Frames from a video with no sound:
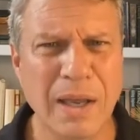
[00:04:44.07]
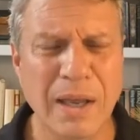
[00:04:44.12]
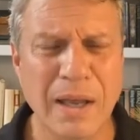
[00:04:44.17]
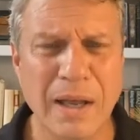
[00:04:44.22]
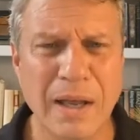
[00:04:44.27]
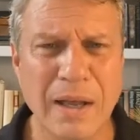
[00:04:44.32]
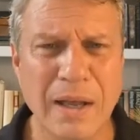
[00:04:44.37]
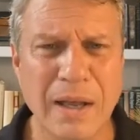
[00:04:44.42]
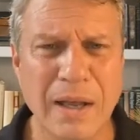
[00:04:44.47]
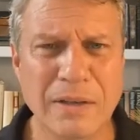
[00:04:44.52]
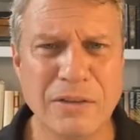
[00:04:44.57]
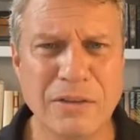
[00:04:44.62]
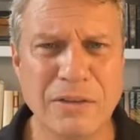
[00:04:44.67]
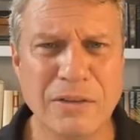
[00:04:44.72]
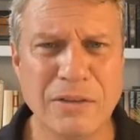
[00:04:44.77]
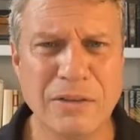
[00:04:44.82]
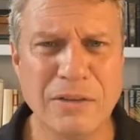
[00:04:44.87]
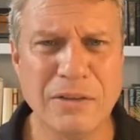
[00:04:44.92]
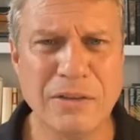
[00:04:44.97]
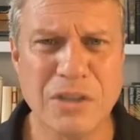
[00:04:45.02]
Uh,
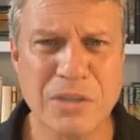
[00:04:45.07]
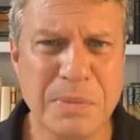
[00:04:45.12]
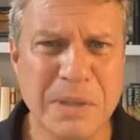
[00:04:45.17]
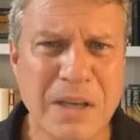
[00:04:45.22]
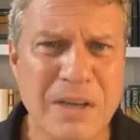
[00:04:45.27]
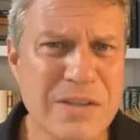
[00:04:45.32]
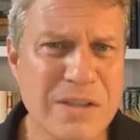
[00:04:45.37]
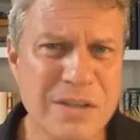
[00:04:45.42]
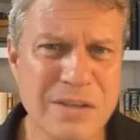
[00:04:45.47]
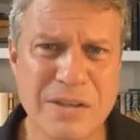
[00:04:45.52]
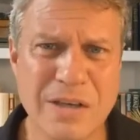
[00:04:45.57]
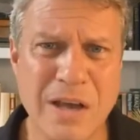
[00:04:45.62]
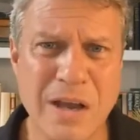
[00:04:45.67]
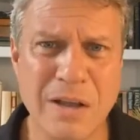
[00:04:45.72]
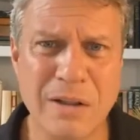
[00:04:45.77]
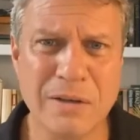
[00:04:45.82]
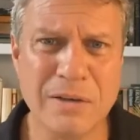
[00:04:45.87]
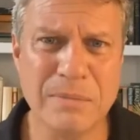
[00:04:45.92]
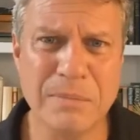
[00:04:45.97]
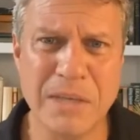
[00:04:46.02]
just because of this
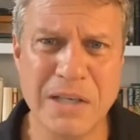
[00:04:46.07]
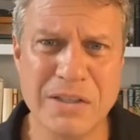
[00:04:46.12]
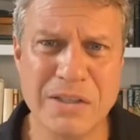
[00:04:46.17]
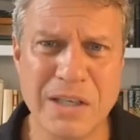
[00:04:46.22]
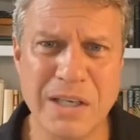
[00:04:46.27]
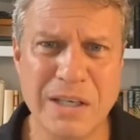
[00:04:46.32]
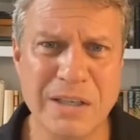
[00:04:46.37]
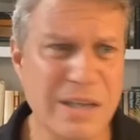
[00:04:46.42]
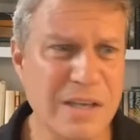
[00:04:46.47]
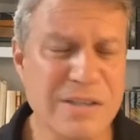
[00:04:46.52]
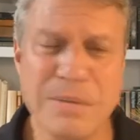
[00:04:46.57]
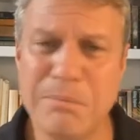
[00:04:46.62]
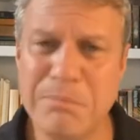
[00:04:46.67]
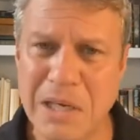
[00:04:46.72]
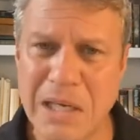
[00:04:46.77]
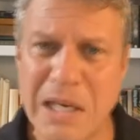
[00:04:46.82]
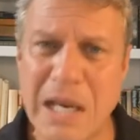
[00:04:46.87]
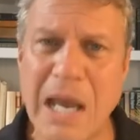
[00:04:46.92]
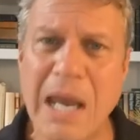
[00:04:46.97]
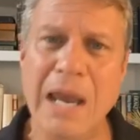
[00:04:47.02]
color of my skin doesn't mean
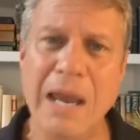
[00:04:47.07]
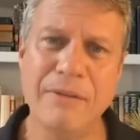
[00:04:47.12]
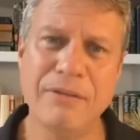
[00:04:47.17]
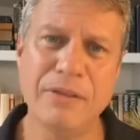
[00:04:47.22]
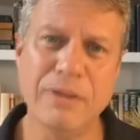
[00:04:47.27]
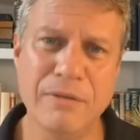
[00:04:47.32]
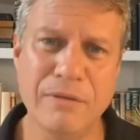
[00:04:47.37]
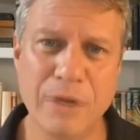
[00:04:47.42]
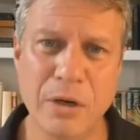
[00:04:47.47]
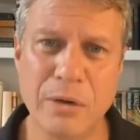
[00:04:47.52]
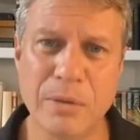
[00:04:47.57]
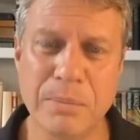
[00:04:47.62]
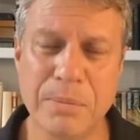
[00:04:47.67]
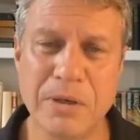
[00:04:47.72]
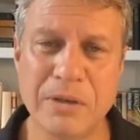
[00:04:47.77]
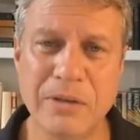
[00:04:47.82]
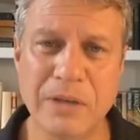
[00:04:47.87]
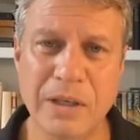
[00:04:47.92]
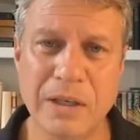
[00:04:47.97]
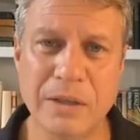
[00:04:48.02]
I have to vote a
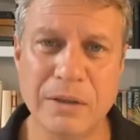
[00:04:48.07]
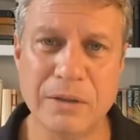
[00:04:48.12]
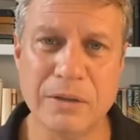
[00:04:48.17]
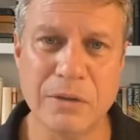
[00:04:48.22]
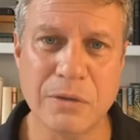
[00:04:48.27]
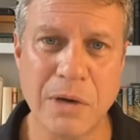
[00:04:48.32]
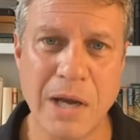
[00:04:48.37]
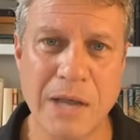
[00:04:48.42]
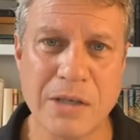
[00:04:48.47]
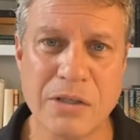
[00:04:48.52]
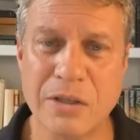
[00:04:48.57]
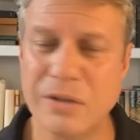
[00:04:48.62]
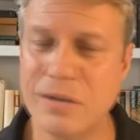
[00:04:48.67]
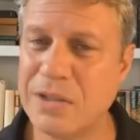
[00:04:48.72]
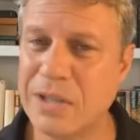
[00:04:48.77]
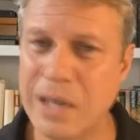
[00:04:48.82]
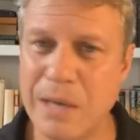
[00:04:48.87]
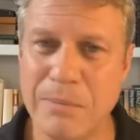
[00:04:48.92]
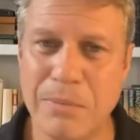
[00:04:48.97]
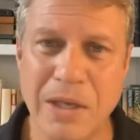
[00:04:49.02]
particular direction.
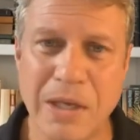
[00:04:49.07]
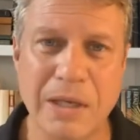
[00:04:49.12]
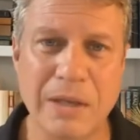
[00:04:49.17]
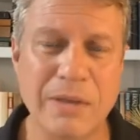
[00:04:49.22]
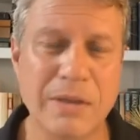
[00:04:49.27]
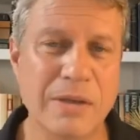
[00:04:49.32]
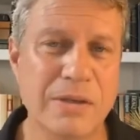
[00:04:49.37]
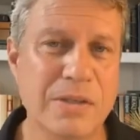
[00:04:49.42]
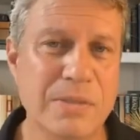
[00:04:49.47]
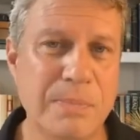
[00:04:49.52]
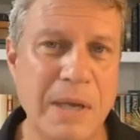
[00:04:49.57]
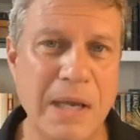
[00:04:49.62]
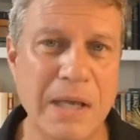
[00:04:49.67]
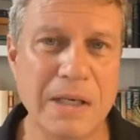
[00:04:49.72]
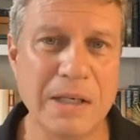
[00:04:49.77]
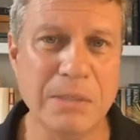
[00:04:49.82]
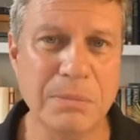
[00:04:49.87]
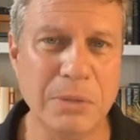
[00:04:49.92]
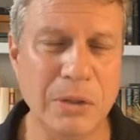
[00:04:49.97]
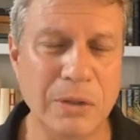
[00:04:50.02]
Same thing in the Hispanic
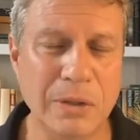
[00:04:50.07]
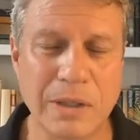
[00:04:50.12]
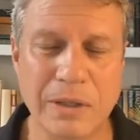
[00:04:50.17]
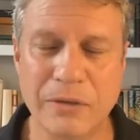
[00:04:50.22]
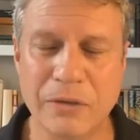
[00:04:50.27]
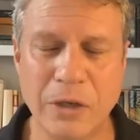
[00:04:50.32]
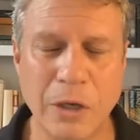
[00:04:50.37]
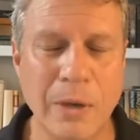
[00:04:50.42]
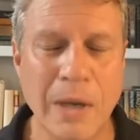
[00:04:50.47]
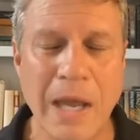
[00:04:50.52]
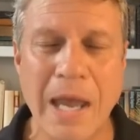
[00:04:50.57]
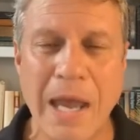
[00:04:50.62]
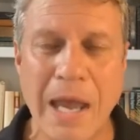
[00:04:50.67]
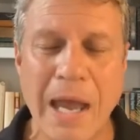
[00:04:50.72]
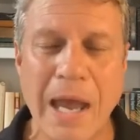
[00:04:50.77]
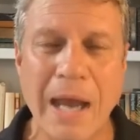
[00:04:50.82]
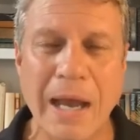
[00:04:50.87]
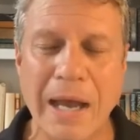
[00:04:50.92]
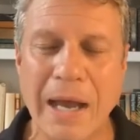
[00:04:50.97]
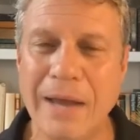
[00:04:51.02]
community. So
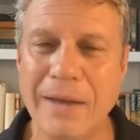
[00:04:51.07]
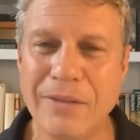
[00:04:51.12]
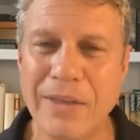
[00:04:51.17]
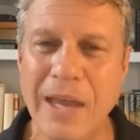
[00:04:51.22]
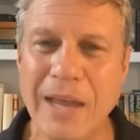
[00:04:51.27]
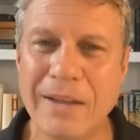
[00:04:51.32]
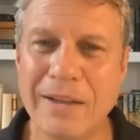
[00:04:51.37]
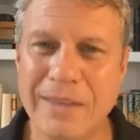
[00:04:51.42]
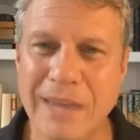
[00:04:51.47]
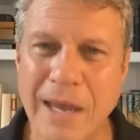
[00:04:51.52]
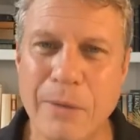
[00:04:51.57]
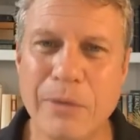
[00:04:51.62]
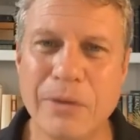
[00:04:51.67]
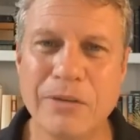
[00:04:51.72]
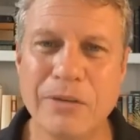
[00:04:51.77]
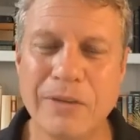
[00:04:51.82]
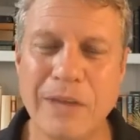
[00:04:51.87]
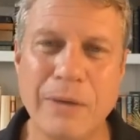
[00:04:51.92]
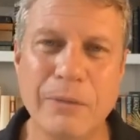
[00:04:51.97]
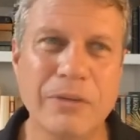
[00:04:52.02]
uh, that, that,
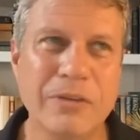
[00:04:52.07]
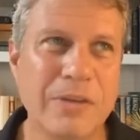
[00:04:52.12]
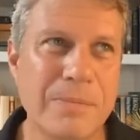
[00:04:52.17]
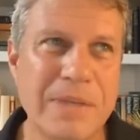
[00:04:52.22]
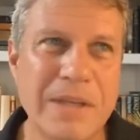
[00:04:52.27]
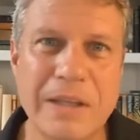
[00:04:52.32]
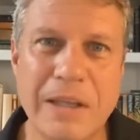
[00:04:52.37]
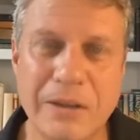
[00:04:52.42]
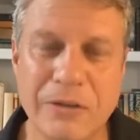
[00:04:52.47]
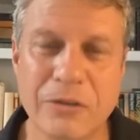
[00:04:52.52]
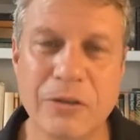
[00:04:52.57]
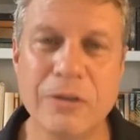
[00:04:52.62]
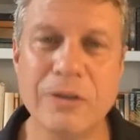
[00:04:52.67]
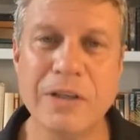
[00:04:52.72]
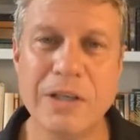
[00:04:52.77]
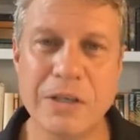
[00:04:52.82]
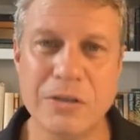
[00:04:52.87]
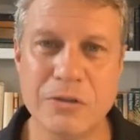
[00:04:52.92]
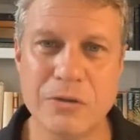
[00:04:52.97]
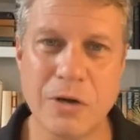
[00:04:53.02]
was, that was something that certainly
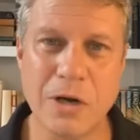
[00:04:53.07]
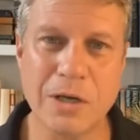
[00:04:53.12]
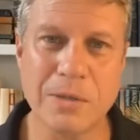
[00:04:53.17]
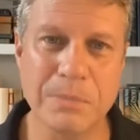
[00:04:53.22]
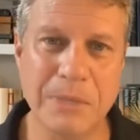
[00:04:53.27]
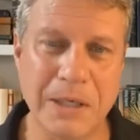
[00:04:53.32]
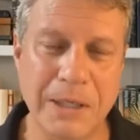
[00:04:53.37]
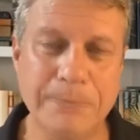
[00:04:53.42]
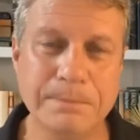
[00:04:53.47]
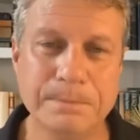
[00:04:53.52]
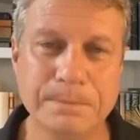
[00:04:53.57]
has struck me.